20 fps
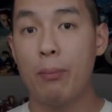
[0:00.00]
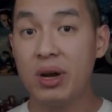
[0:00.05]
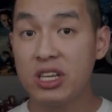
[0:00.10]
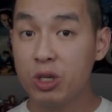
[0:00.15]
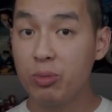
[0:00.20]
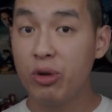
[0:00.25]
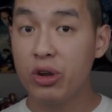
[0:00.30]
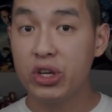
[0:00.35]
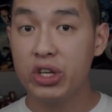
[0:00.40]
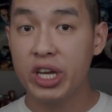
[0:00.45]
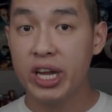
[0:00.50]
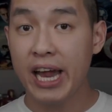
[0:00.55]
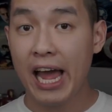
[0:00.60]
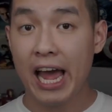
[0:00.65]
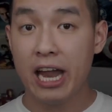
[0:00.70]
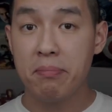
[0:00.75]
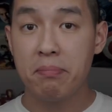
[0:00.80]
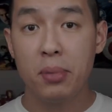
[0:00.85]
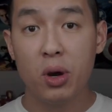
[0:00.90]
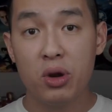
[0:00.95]
A much appreciated
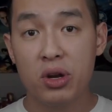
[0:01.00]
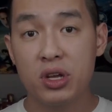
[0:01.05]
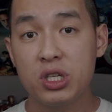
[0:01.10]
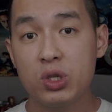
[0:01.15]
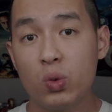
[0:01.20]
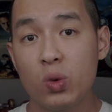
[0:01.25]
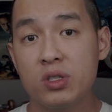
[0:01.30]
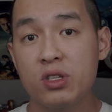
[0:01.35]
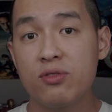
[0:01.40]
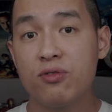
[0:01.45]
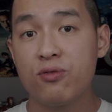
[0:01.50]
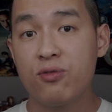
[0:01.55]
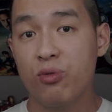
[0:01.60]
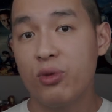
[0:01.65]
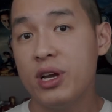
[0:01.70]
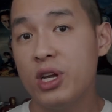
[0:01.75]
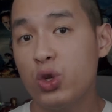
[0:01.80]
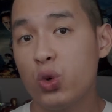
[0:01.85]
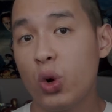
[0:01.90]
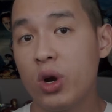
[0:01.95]
added bonus was the
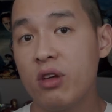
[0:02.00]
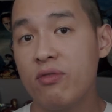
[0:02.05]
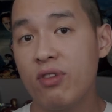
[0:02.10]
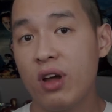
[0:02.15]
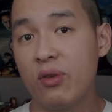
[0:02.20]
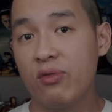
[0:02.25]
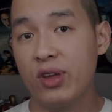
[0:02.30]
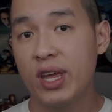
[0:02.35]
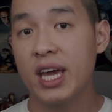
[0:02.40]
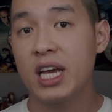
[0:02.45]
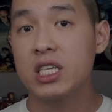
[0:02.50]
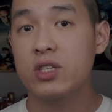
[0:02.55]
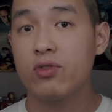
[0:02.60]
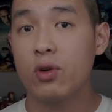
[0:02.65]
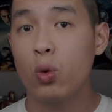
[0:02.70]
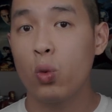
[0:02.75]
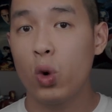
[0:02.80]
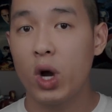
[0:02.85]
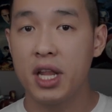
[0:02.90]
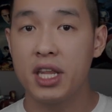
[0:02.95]
free 25 gigs
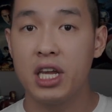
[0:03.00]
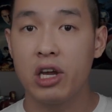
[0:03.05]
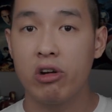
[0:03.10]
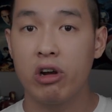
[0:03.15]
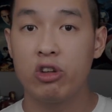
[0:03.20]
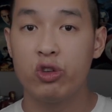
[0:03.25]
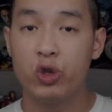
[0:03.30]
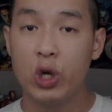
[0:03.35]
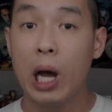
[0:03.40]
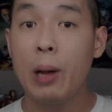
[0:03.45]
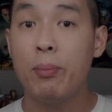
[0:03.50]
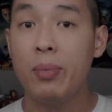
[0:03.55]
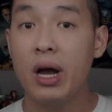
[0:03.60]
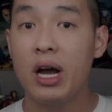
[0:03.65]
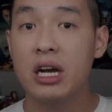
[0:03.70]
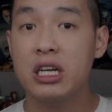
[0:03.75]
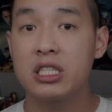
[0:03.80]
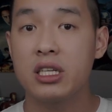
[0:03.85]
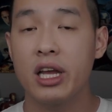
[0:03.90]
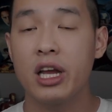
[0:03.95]
for one year on
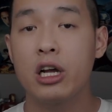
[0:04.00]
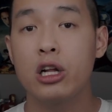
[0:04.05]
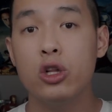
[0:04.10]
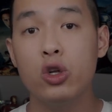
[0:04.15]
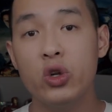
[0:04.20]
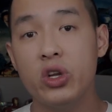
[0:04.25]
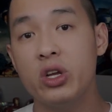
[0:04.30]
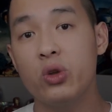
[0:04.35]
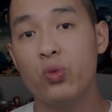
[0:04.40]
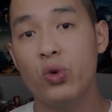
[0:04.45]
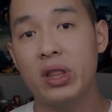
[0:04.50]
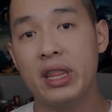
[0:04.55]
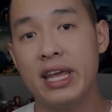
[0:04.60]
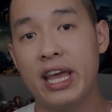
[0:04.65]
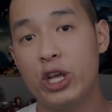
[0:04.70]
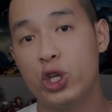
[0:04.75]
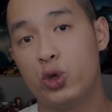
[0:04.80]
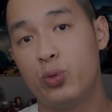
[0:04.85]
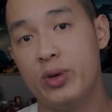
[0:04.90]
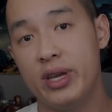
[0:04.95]
Dropbox included with
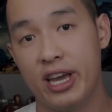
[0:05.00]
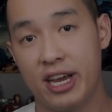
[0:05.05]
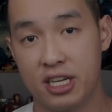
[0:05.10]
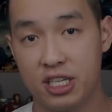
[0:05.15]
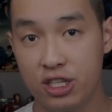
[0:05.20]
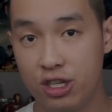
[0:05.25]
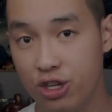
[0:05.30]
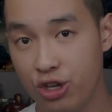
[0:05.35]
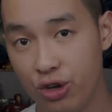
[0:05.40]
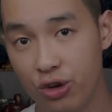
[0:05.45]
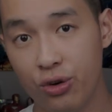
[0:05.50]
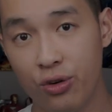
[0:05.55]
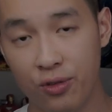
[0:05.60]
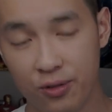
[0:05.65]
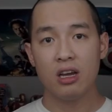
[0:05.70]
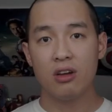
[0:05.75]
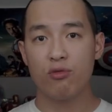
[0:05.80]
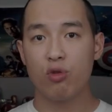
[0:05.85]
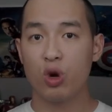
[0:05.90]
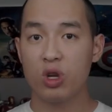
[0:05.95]
the HP X2.
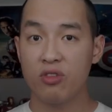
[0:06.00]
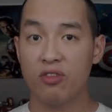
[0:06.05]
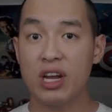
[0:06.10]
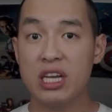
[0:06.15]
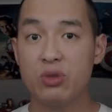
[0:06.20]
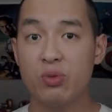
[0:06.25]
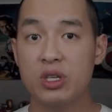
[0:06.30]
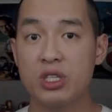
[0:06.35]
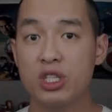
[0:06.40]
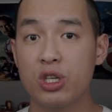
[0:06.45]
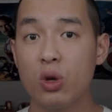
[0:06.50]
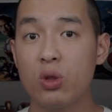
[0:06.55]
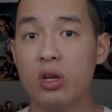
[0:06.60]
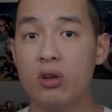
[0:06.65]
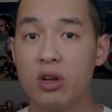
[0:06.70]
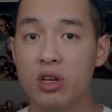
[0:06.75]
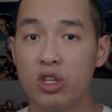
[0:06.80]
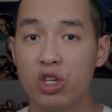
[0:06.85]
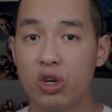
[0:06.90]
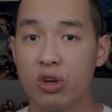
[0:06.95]
For a device with so
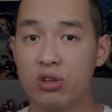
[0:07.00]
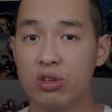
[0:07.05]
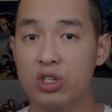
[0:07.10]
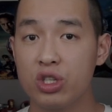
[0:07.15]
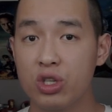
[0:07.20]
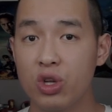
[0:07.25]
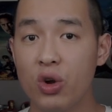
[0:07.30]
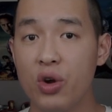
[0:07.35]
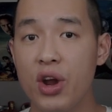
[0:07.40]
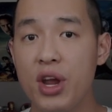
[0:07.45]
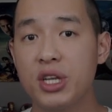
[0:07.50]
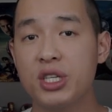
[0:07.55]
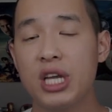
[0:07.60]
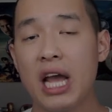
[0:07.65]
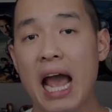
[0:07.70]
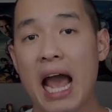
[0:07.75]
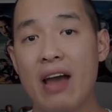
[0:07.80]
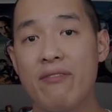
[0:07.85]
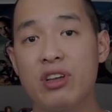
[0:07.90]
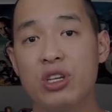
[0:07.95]
little internal storage,
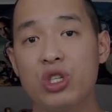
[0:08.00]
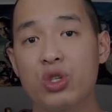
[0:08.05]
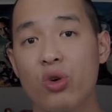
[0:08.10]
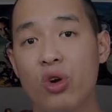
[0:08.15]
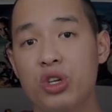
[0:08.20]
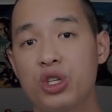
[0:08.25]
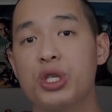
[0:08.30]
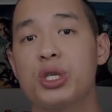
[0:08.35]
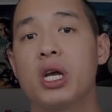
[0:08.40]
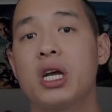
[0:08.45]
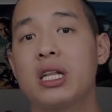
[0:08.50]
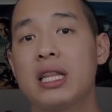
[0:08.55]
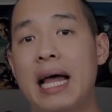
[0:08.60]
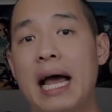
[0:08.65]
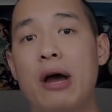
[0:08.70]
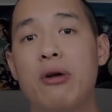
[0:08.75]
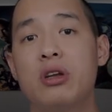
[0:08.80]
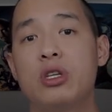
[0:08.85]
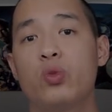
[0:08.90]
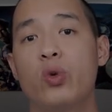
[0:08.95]
having storage in the
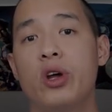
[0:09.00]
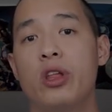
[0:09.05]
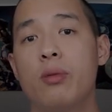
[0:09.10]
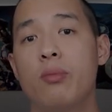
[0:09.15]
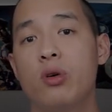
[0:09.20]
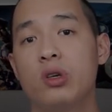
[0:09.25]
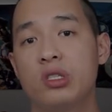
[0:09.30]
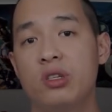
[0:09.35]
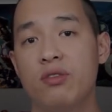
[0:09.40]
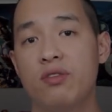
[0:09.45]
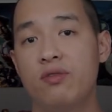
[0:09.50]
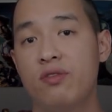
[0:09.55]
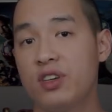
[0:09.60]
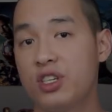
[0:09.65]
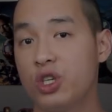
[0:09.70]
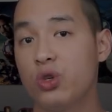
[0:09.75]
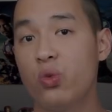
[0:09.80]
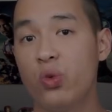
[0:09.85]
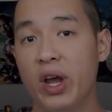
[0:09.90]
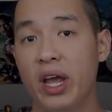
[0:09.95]
cloud is one of the most
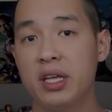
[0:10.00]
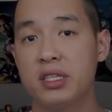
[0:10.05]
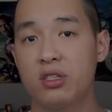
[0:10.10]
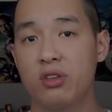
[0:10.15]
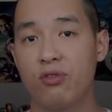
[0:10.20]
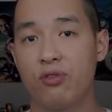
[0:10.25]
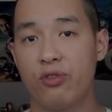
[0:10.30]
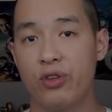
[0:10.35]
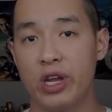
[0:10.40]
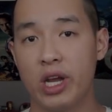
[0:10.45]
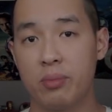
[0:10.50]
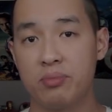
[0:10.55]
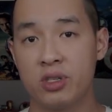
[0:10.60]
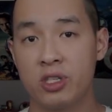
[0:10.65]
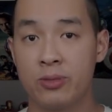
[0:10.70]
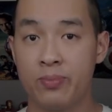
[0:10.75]
efficient ways to free up